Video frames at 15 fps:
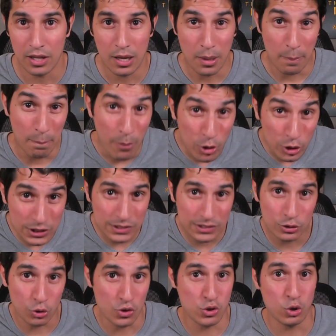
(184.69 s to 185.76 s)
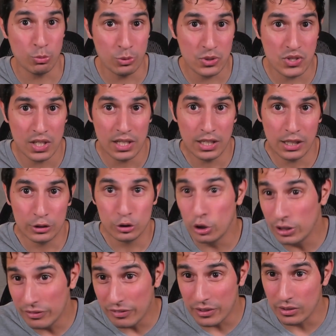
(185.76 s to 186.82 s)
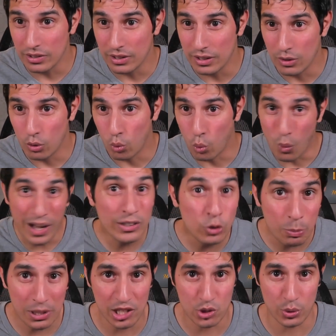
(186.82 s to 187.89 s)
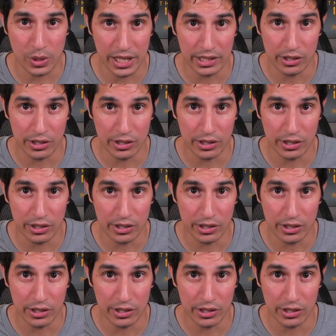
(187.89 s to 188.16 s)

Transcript: Most consumers don't even want to be educated.